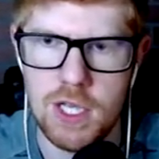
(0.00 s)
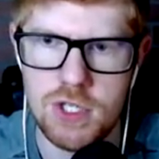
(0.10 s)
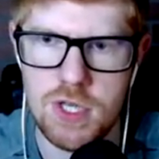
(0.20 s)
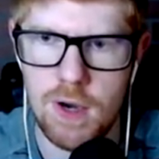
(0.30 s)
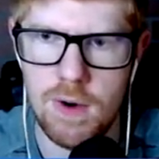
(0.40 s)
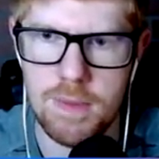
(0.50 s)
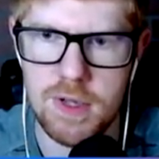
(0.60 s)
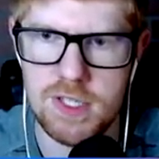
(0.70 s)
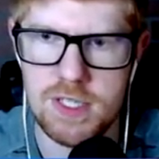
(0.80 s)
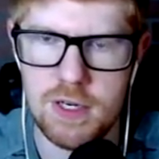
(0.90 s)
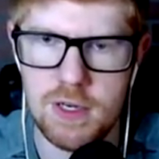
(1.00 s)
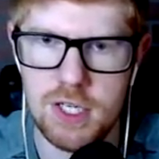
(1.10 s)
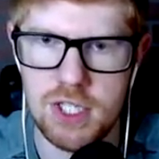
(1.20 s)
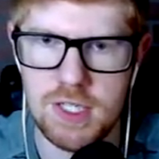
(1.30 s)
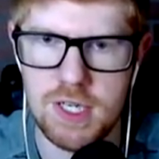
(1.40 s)
So I'm concerned
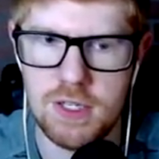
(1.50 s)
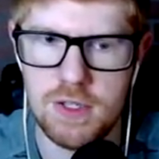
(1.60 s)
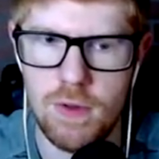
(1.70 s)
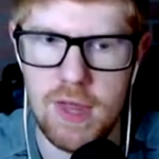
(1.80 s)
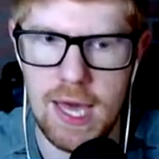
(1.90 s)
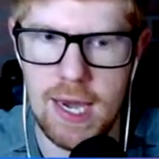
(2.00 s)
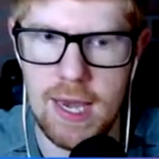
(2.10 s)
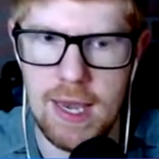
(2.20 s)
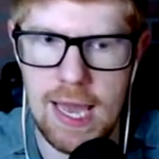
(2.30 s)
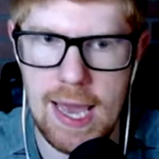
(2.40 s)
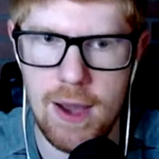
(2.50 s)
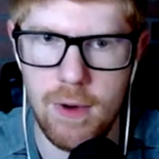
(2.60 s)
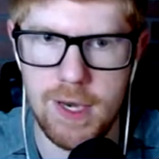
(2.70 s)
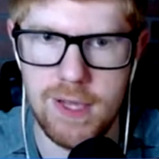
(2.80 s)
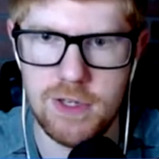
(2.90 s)
that she's going to do that
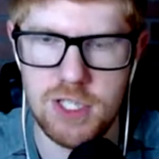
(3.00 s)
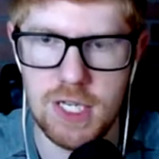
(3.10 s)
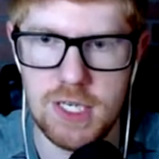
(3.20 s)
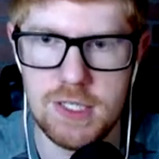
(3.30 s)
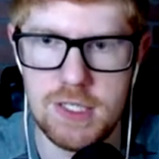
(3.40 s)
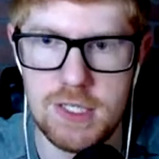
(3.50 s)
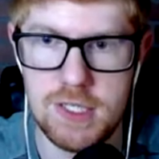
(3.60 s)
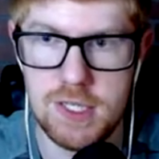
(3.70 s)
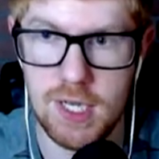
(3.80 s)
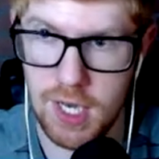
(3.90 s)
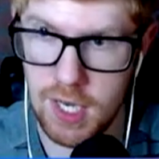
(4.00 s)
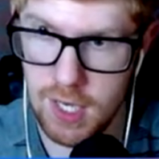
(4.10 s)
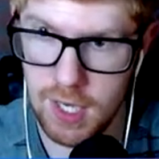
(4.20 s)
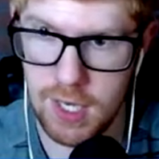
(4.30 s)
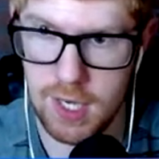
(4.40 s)
now, and if she
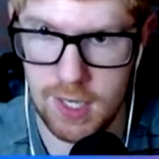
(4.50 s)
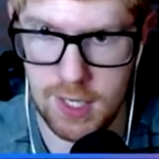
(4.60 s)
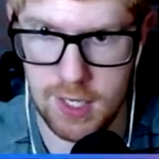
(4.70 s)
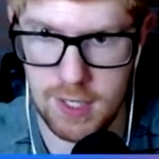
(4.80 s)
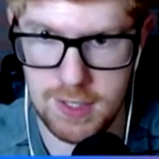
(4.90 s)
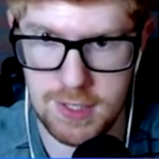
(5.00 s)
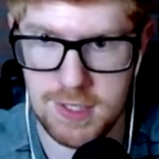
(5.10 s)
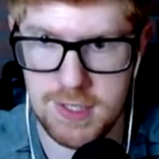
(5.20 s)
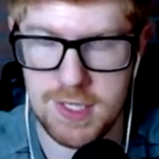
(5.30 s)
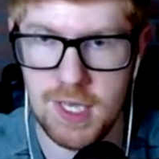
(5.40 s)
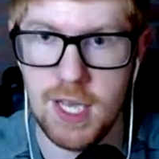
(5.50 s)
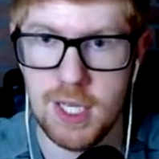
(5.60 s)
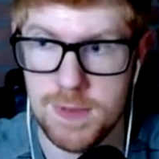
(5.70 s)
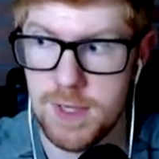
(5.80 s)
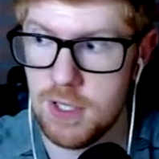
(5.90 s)
does,
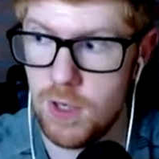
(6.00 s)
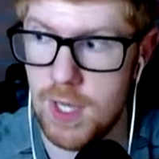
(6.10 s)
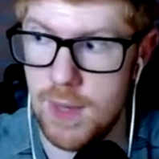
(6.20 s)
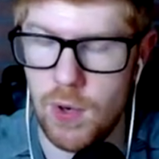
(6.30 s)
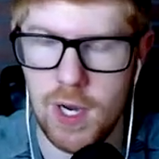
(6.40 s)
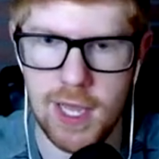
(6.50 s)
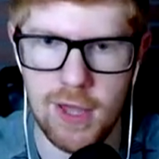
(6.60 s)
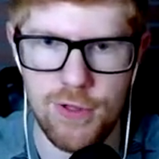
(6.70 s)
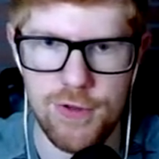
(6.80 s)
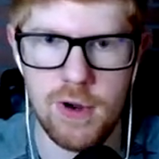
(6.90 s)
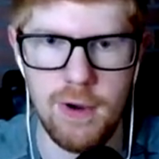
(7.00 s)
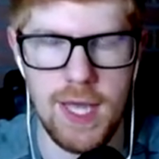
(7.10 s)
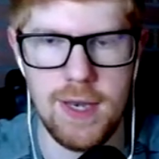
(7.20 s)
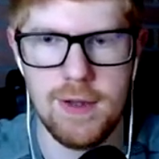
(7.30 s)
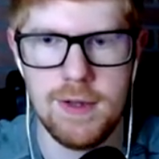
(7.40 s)
especially while I'm walking through
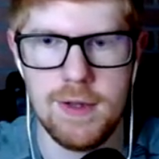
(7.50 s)
it,